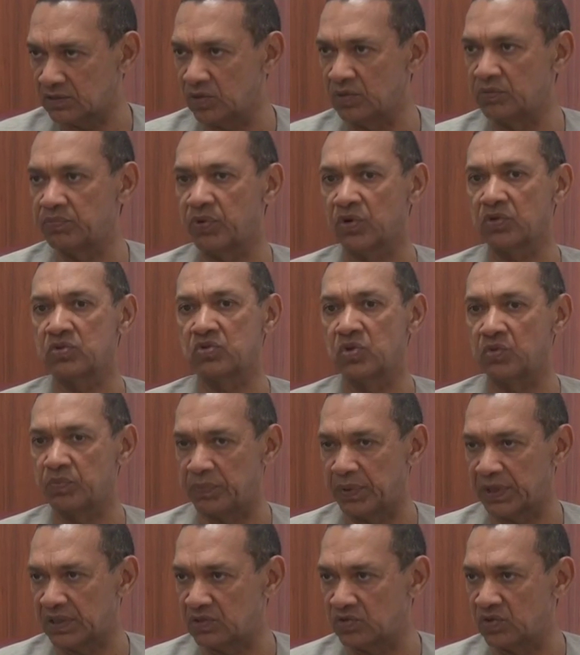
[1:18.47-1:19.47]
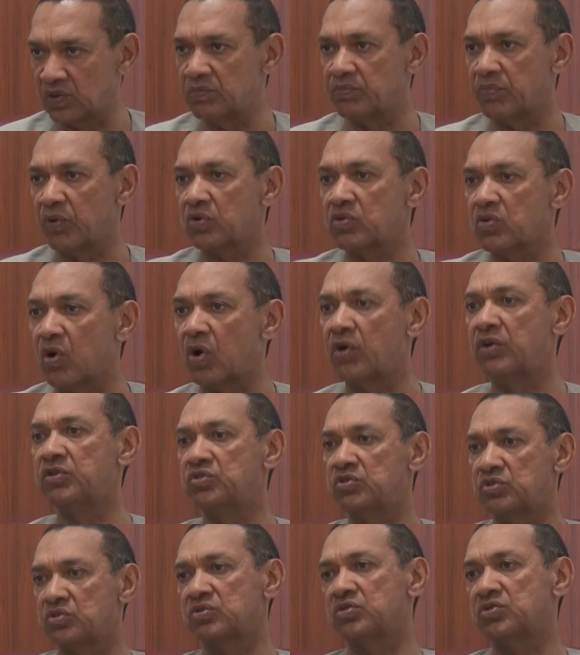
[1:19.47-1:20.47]
you import toothpicks, you import
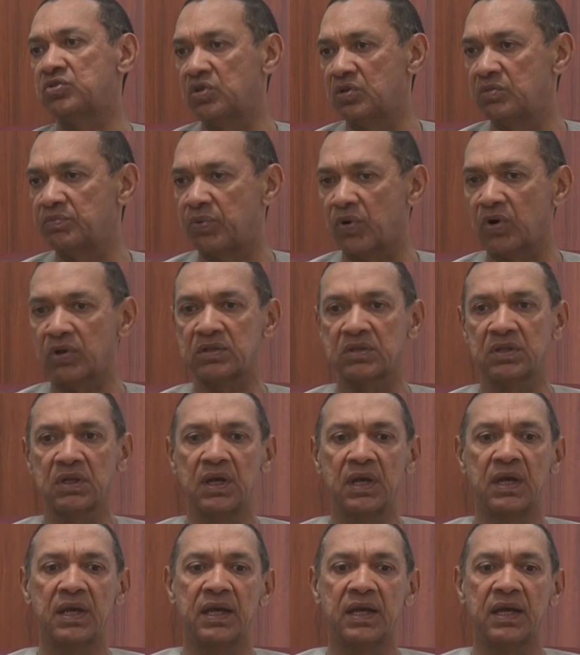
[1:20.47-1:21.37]
orange juice, you import